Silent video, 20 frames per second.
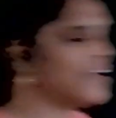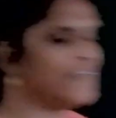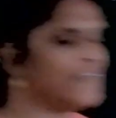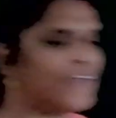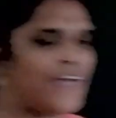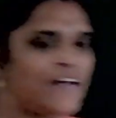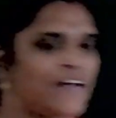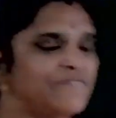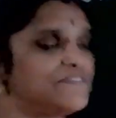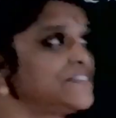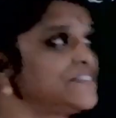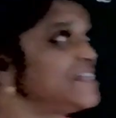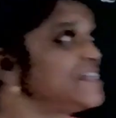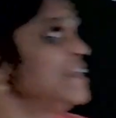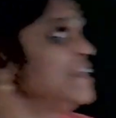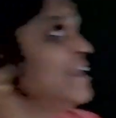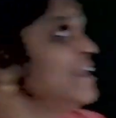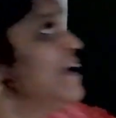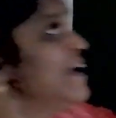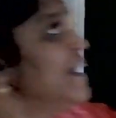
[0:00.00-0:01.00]
we have
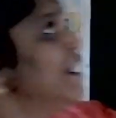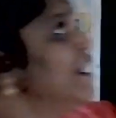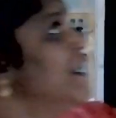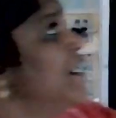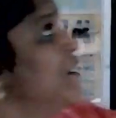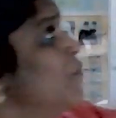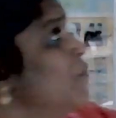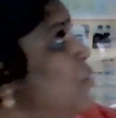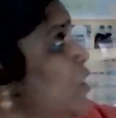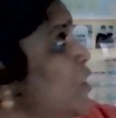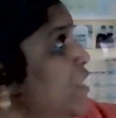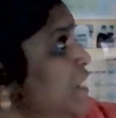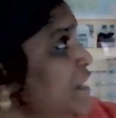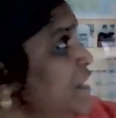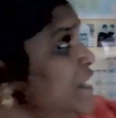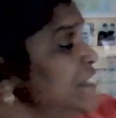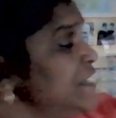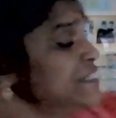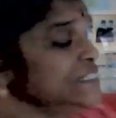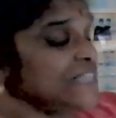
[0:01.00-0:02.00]
seen what it
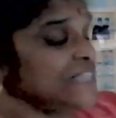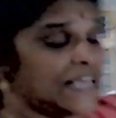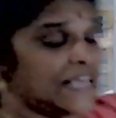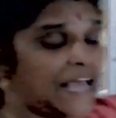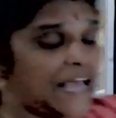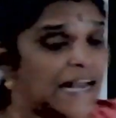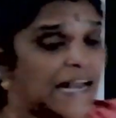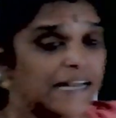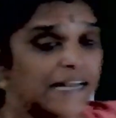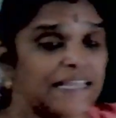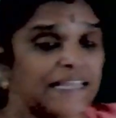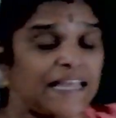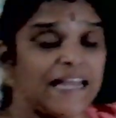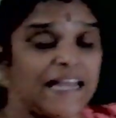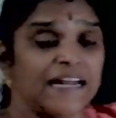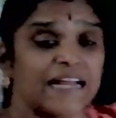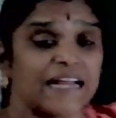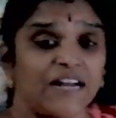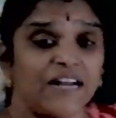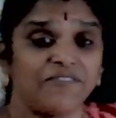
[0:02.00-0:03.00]
is.
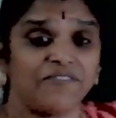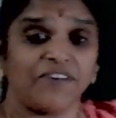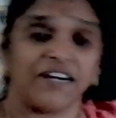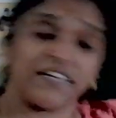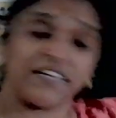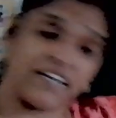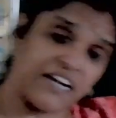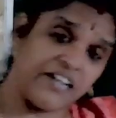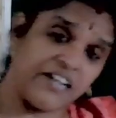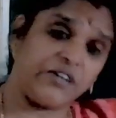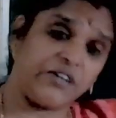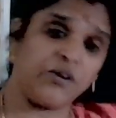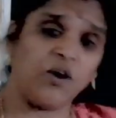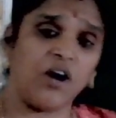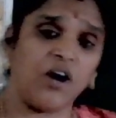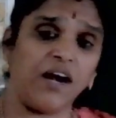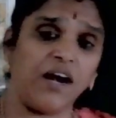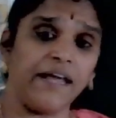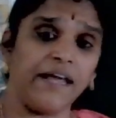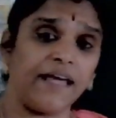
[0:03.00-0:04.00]
Alkene converted into
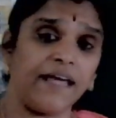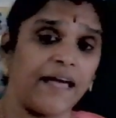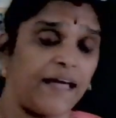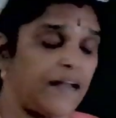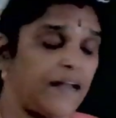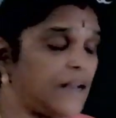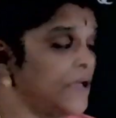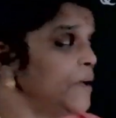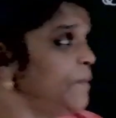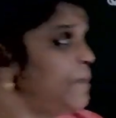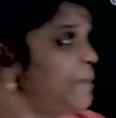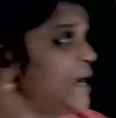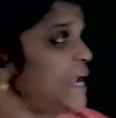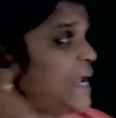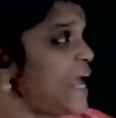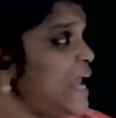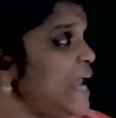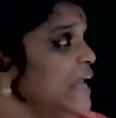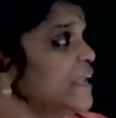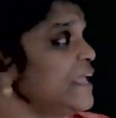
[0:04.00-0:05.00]
aldehyde, but
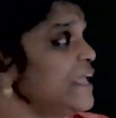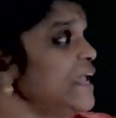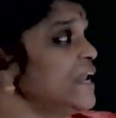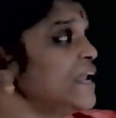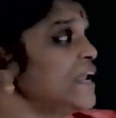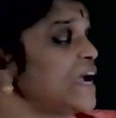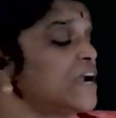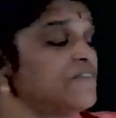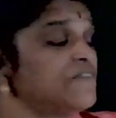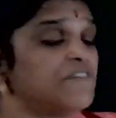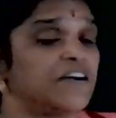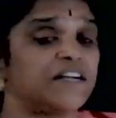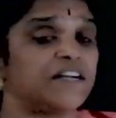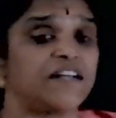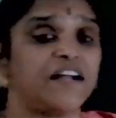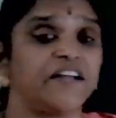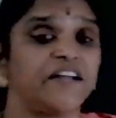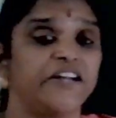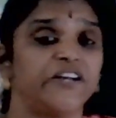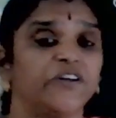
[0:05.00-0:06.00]
alkene
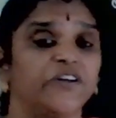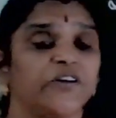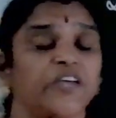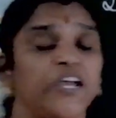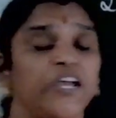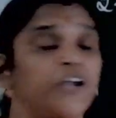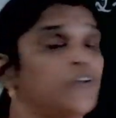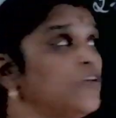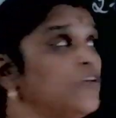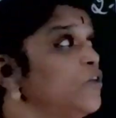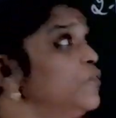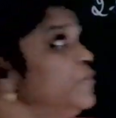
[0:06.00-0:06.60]
converted into ketone